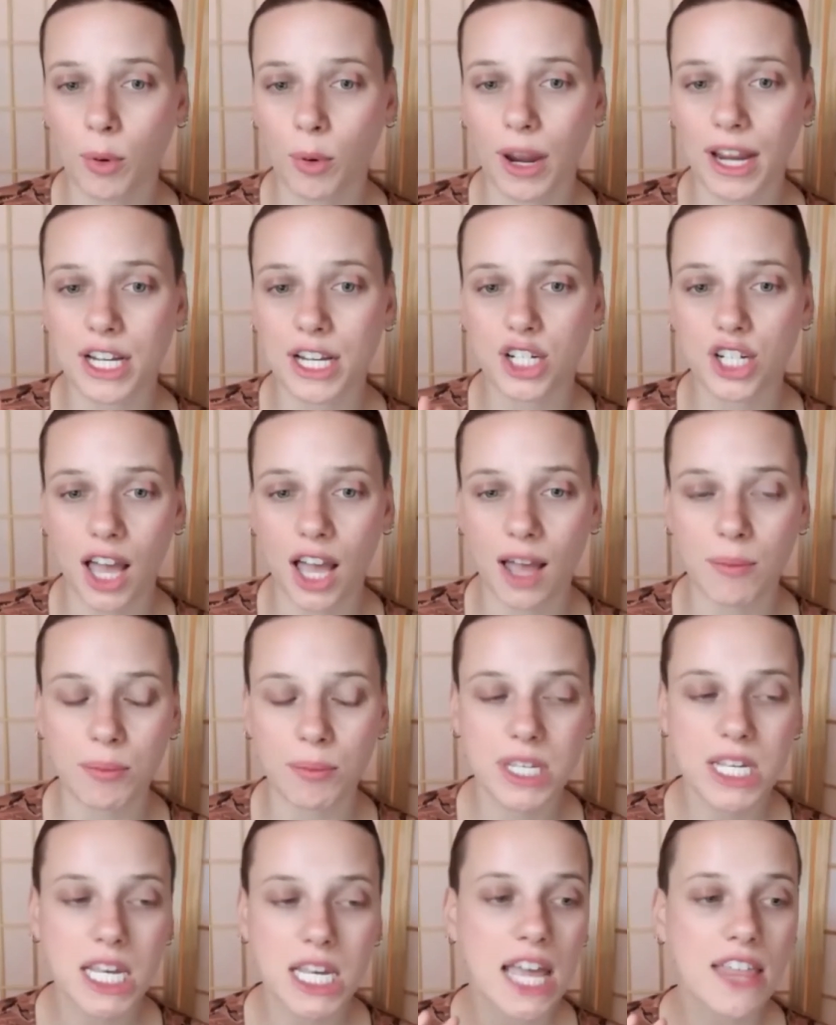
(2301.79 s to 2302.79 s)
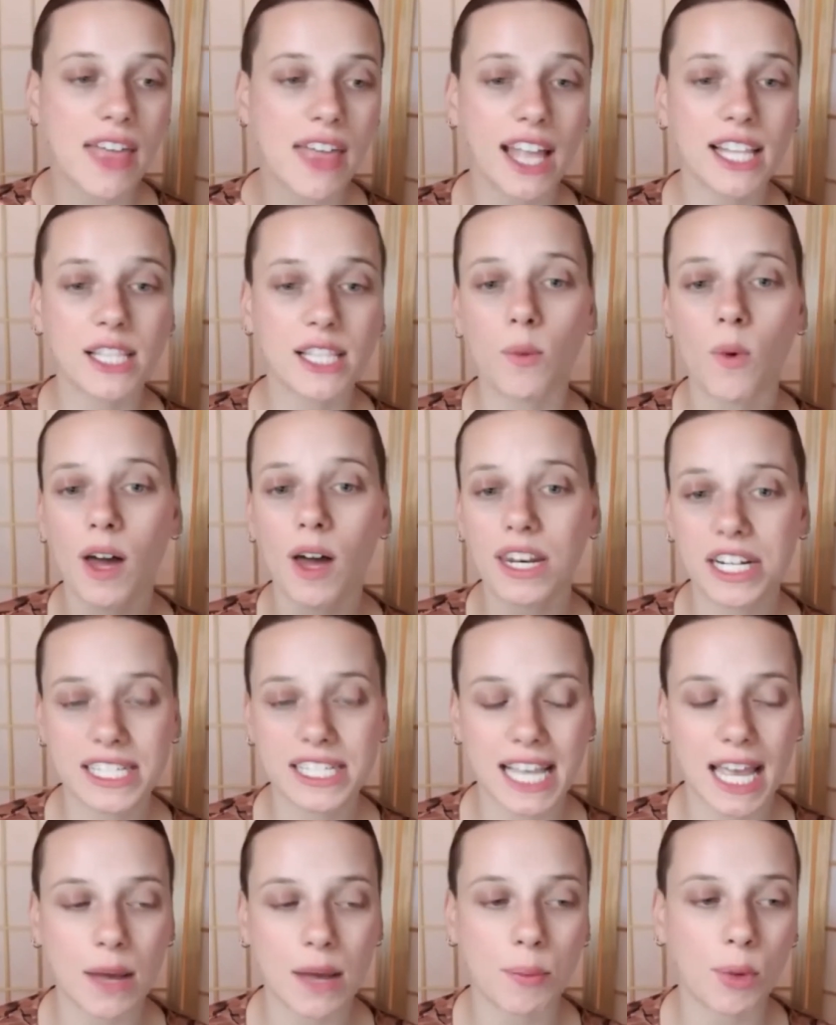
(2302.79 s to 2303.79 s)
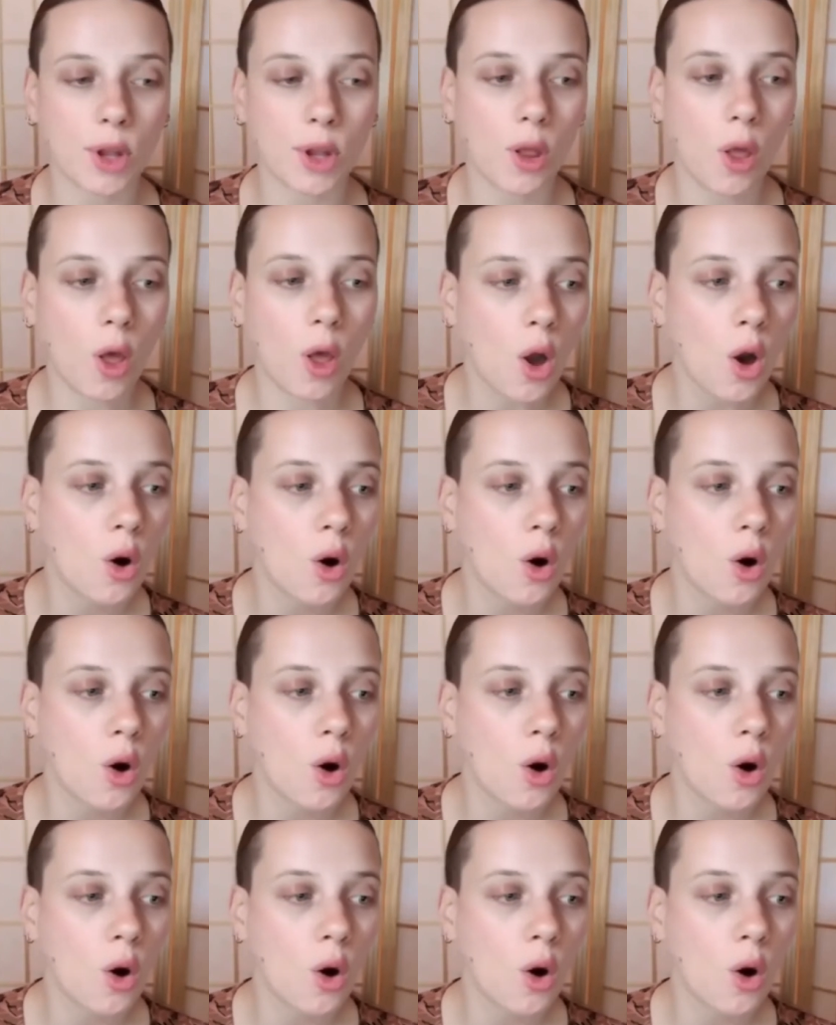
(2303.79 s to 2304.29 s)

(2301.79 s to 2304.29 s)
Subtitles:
point jump, that's one example.